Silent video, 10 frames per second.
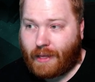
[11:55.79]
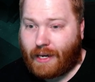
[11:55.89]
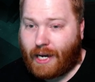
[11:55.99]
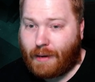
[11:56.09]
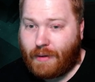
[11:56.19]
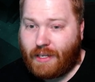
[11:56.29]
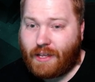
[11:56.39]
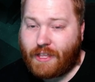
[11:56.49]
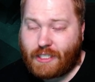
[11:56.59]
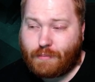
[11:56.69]
I mean,
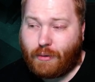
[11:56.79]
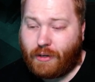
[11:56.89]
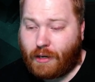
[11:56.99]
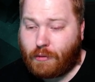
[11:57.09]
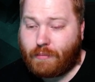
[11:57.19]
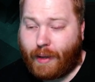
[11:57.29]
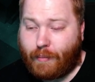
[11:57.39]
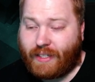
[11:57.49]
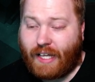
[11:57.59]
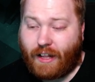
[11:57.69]
at this point, I would
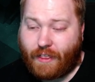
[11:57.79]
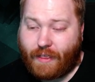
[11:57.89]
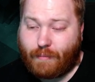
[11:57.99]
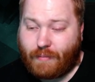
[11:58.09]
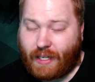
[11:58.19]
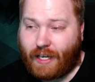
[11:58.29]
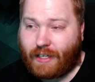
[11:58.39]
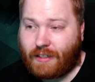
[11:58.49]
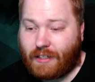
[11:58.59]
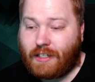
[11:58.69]
maybe tell them,
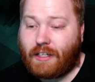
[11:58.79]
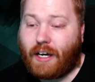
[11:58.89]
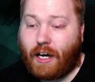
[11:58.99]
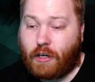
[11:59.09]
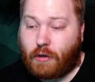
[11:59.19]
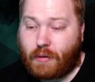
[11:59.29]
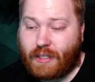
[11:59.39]
like, I already